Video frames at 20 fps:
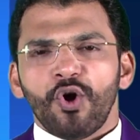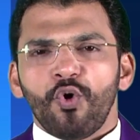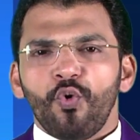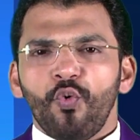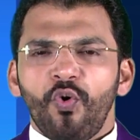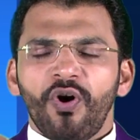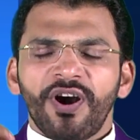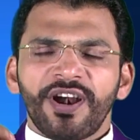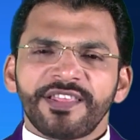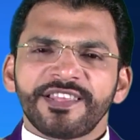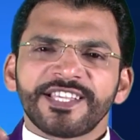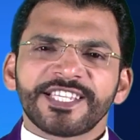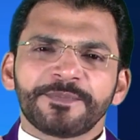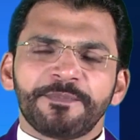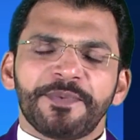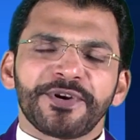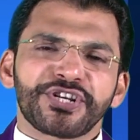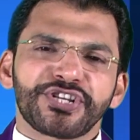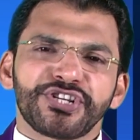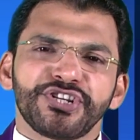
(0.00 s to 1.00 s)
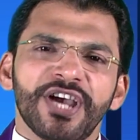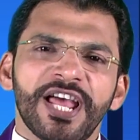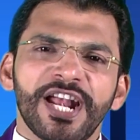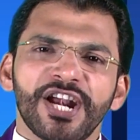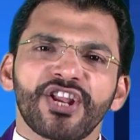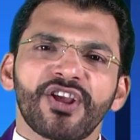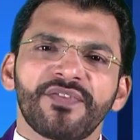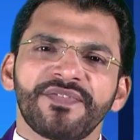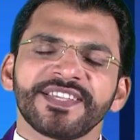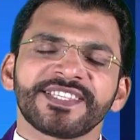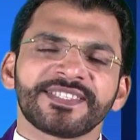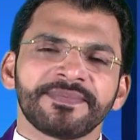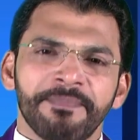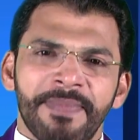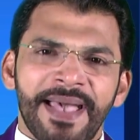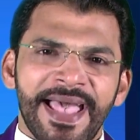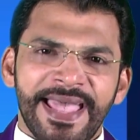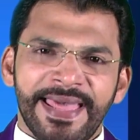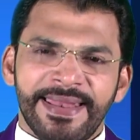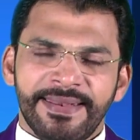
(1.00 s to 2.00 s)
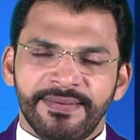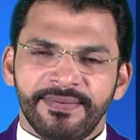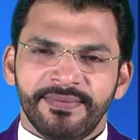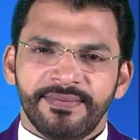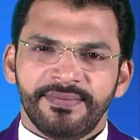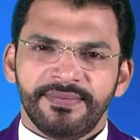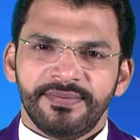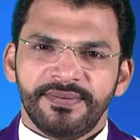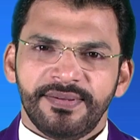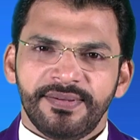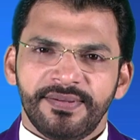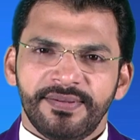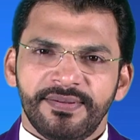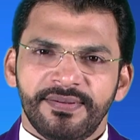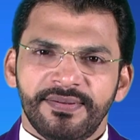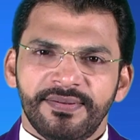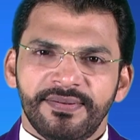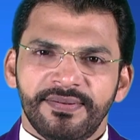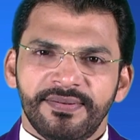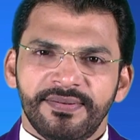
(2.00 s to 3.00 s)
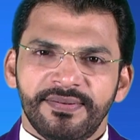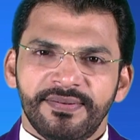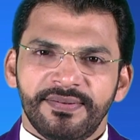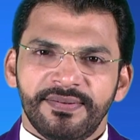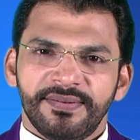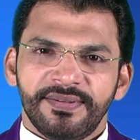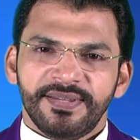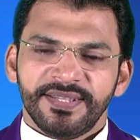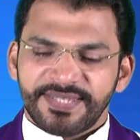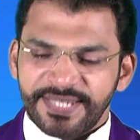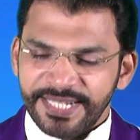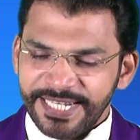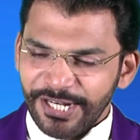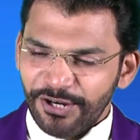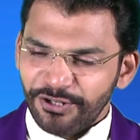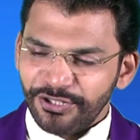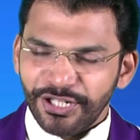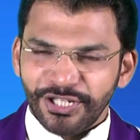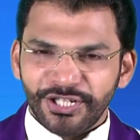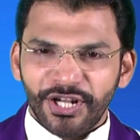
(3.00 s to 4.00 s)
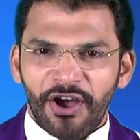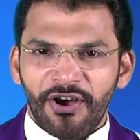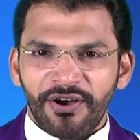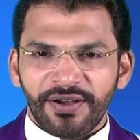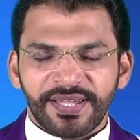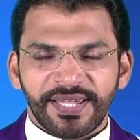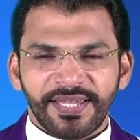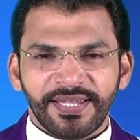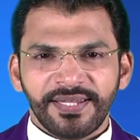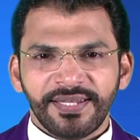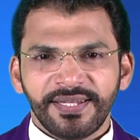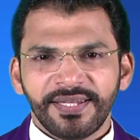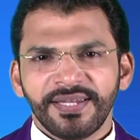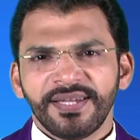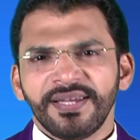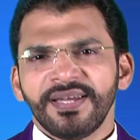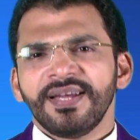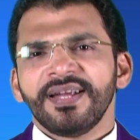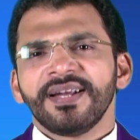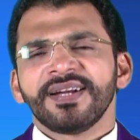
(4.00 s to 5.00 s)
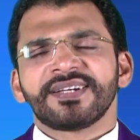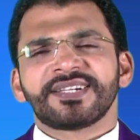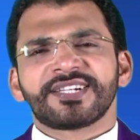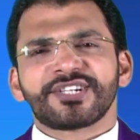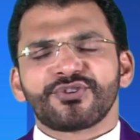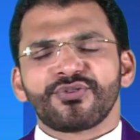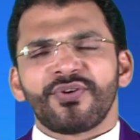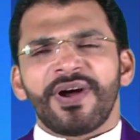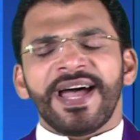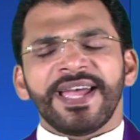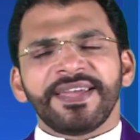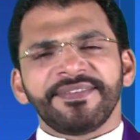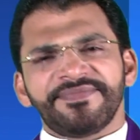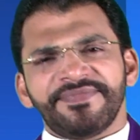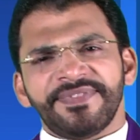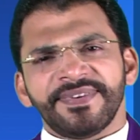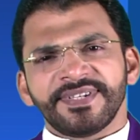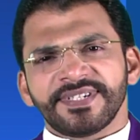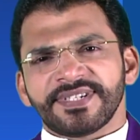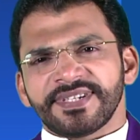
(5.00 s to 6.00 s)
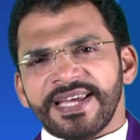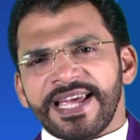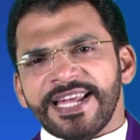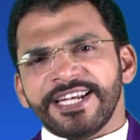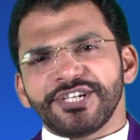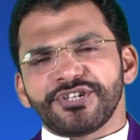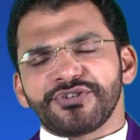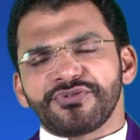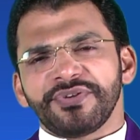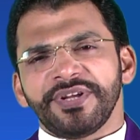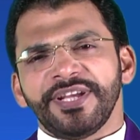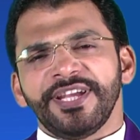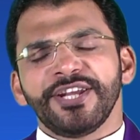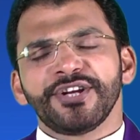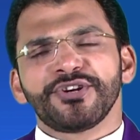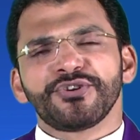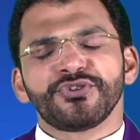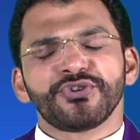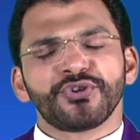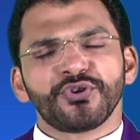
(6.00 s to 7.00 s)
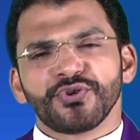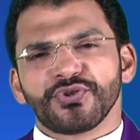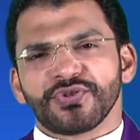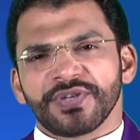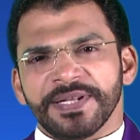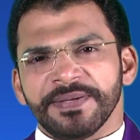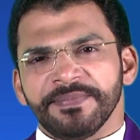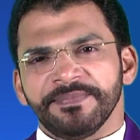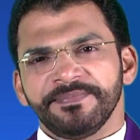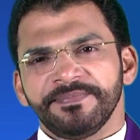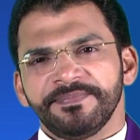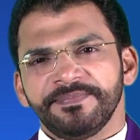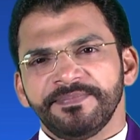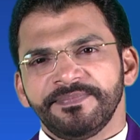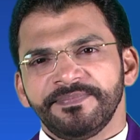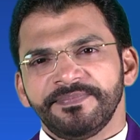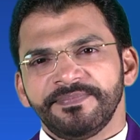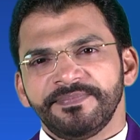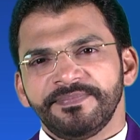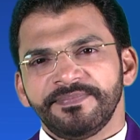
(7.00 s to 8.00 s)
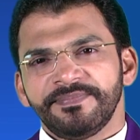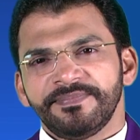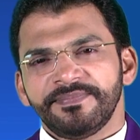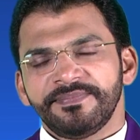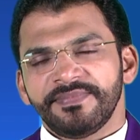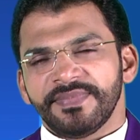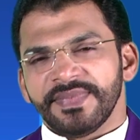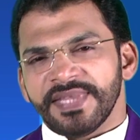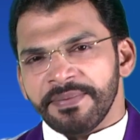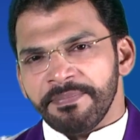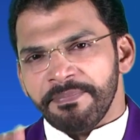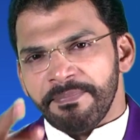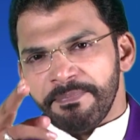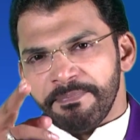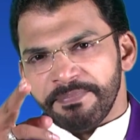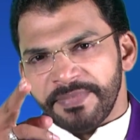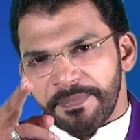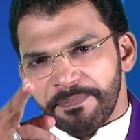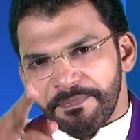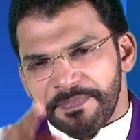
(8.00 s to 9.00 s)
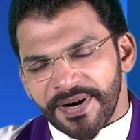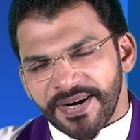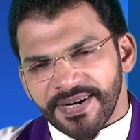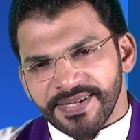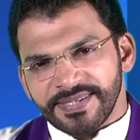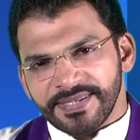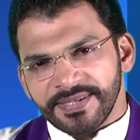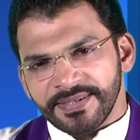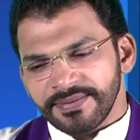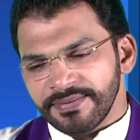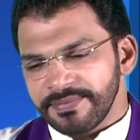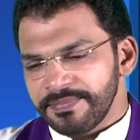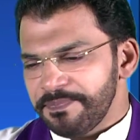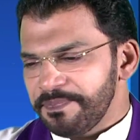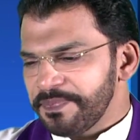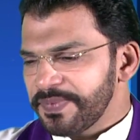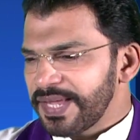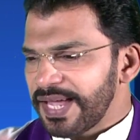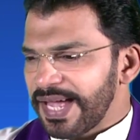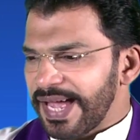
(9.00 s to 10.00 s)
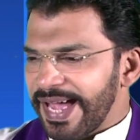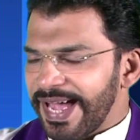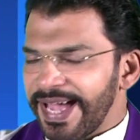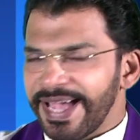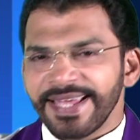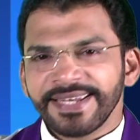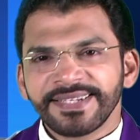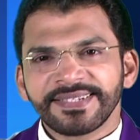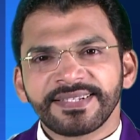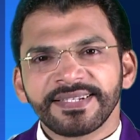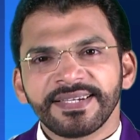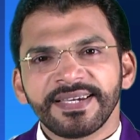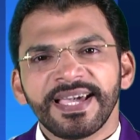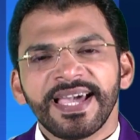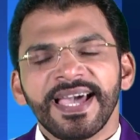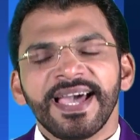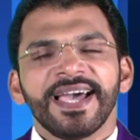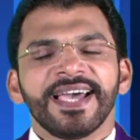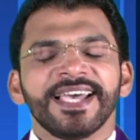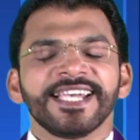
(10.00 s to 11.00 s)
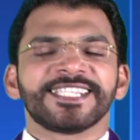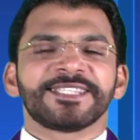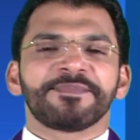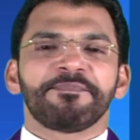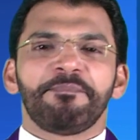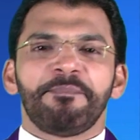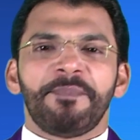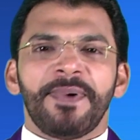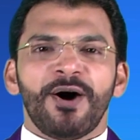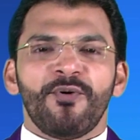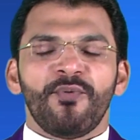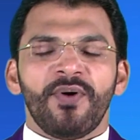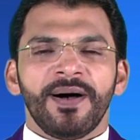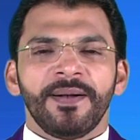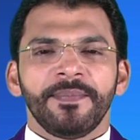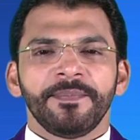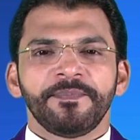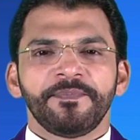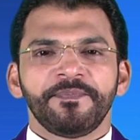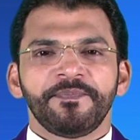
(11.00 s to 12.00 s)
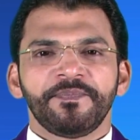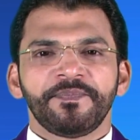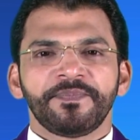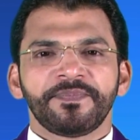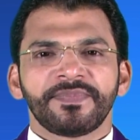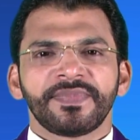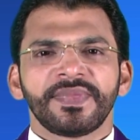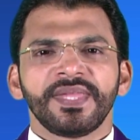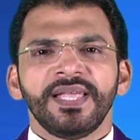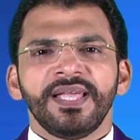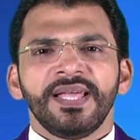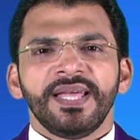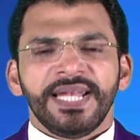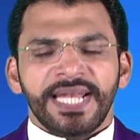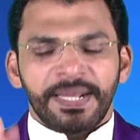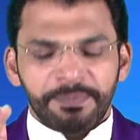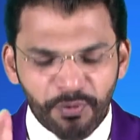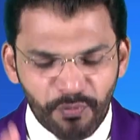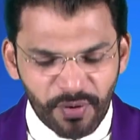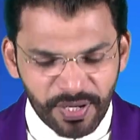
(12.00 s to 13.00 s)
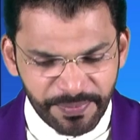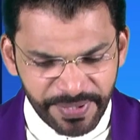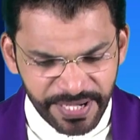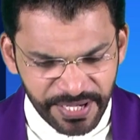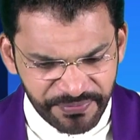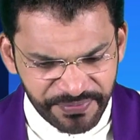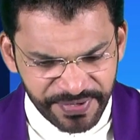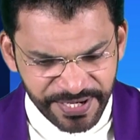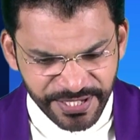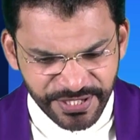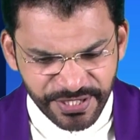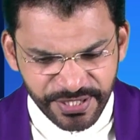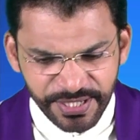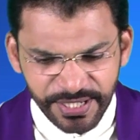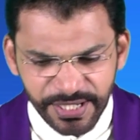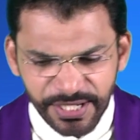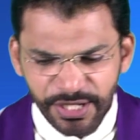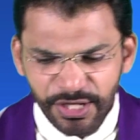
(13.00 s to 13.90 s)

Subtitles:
What is the speciality of this man? Sitting on the donkey, triumphant entry into Jerusalem. The person and his power. Number one, my dear friends,